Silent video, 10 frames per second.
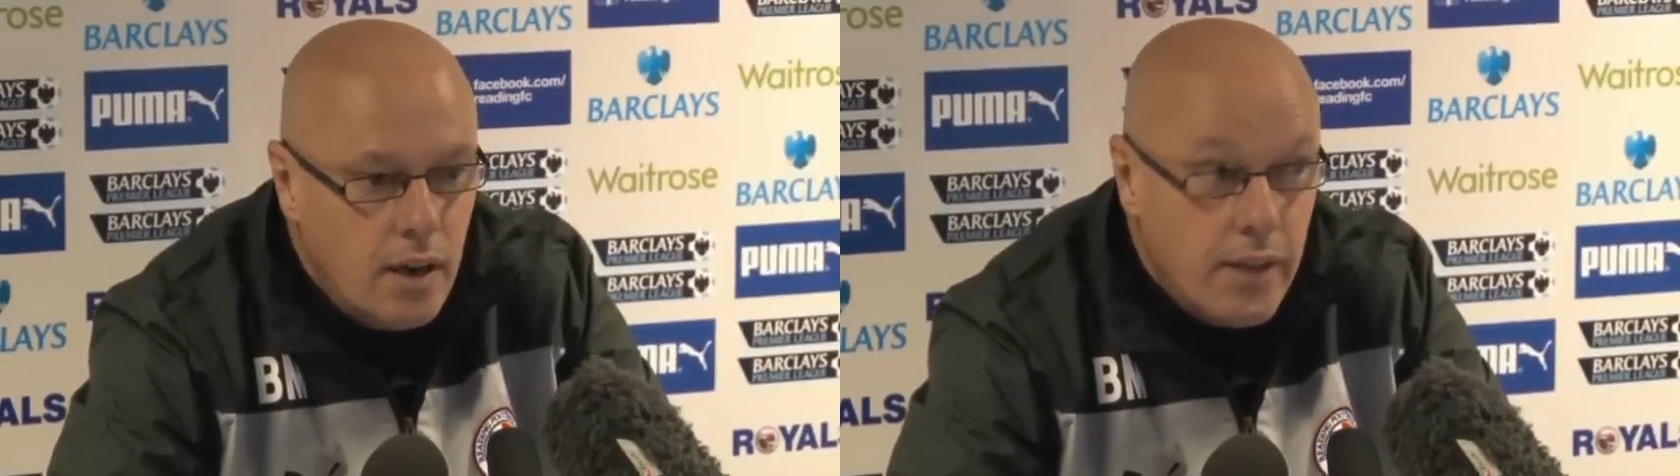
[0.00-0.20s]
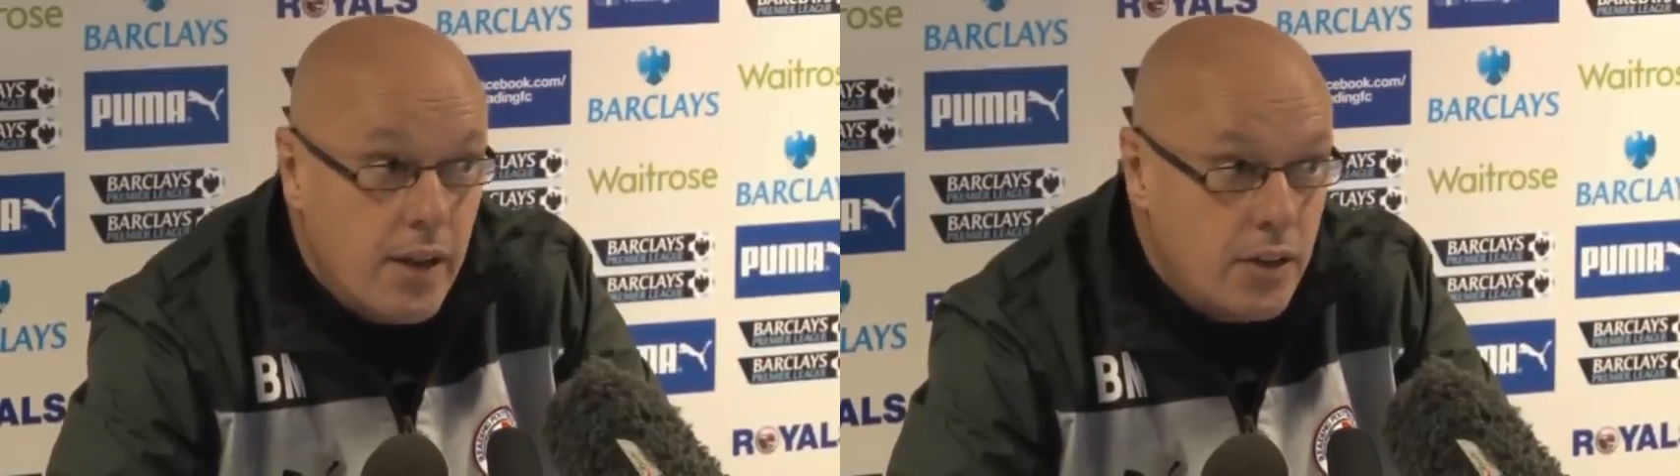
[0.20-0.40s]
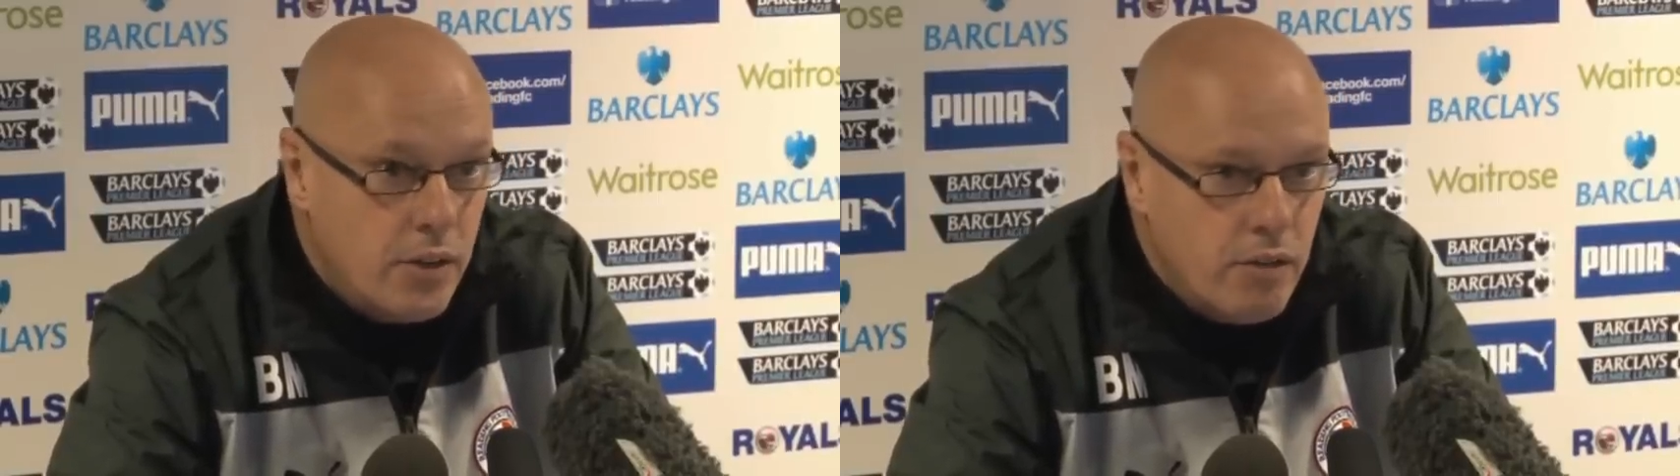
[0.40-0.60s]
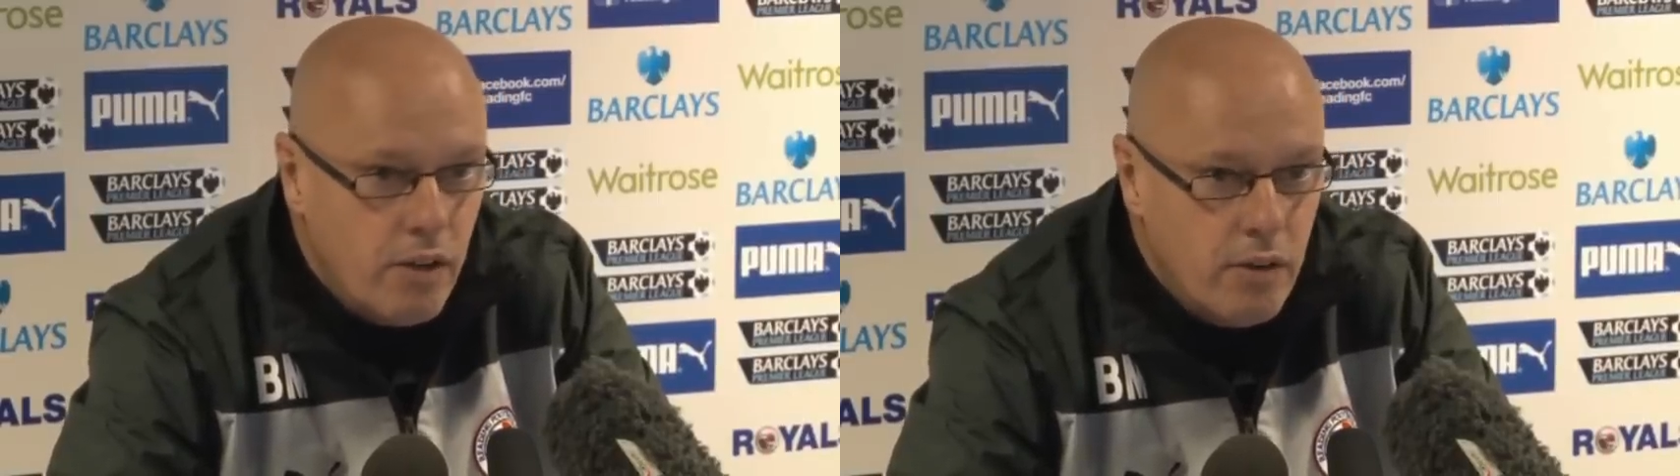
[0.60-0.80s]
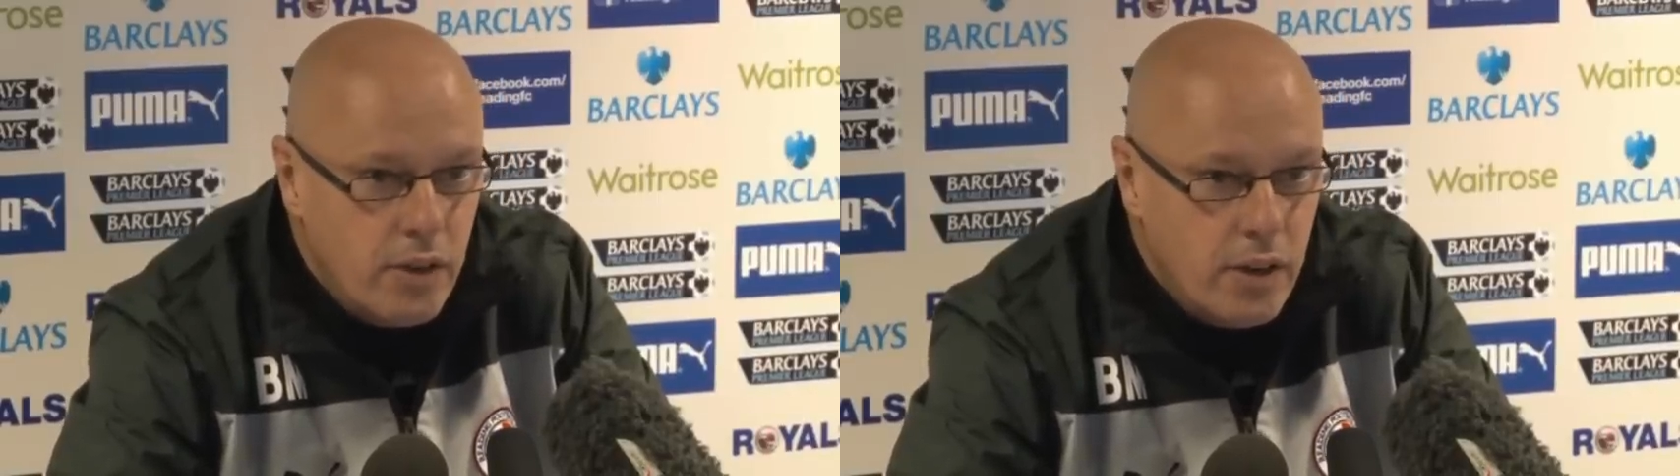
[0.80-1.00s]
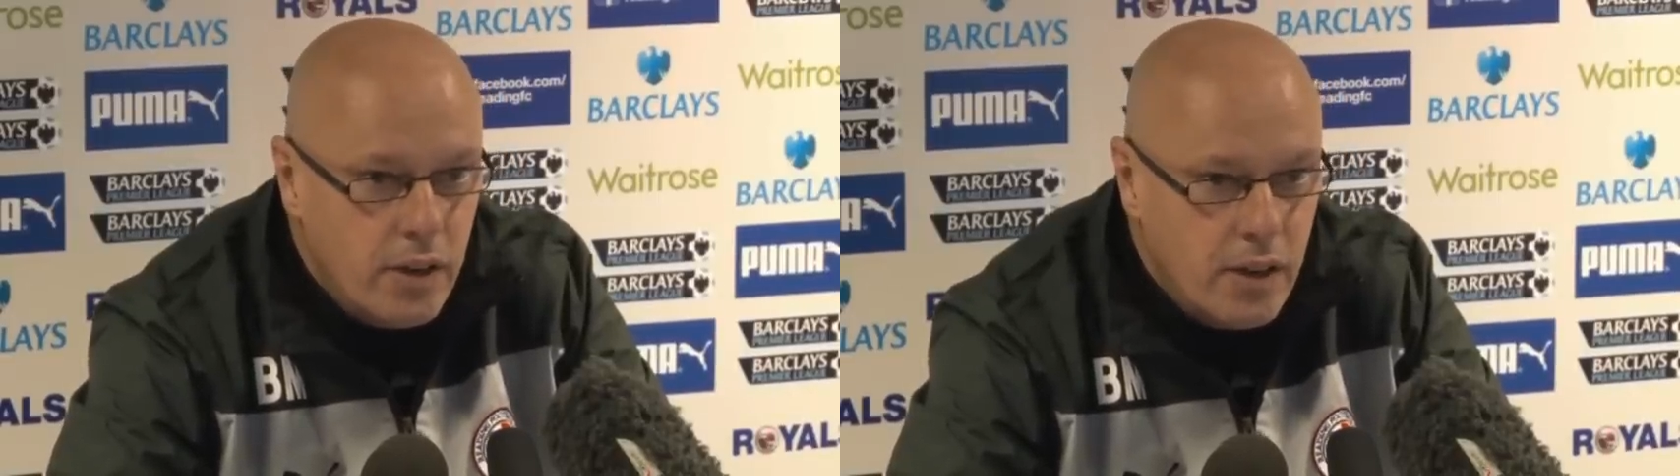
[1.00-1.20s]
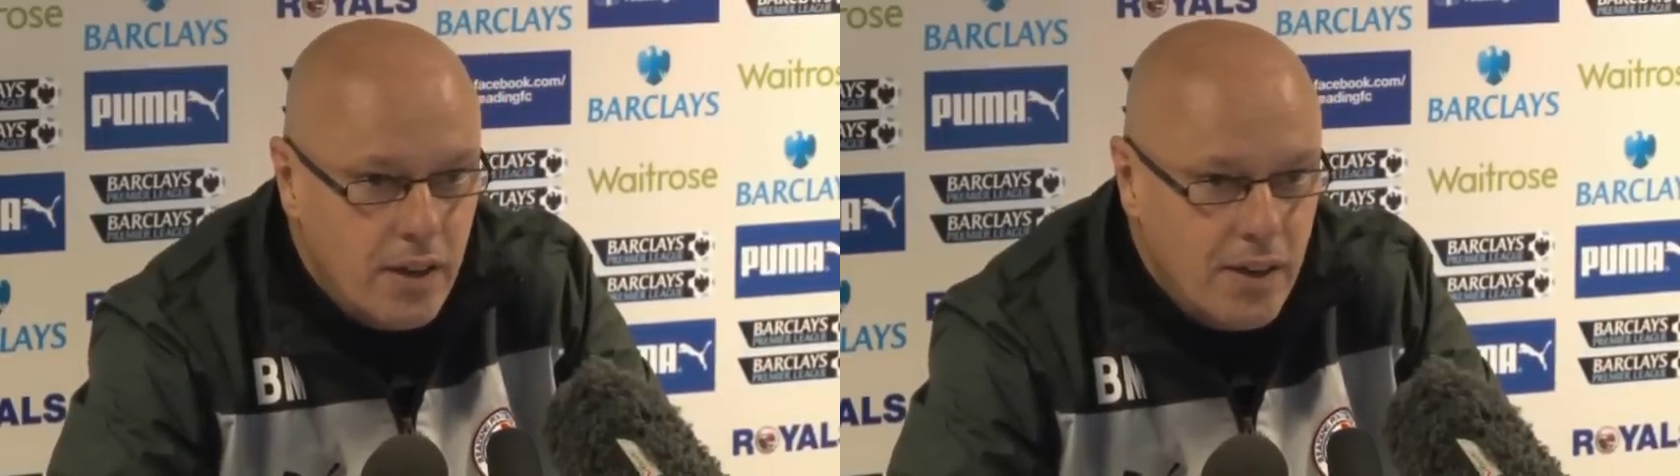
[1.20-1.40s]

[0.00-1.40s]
and then they do it the following year,